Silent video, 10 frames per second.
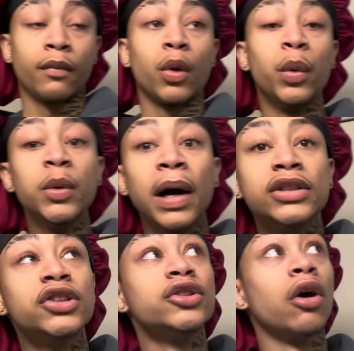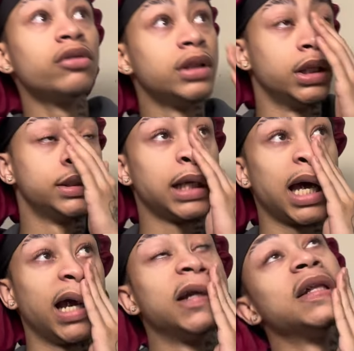where do I start this
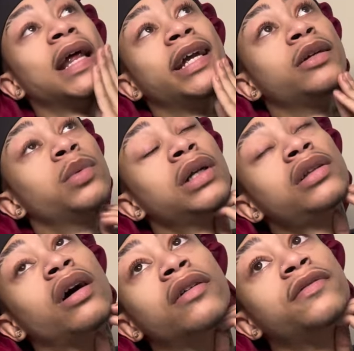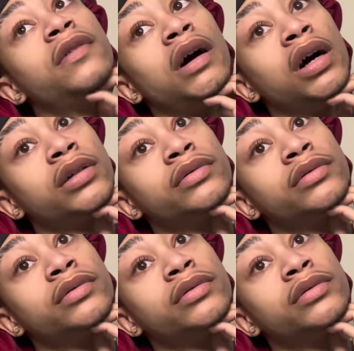at? Like, what the fuck?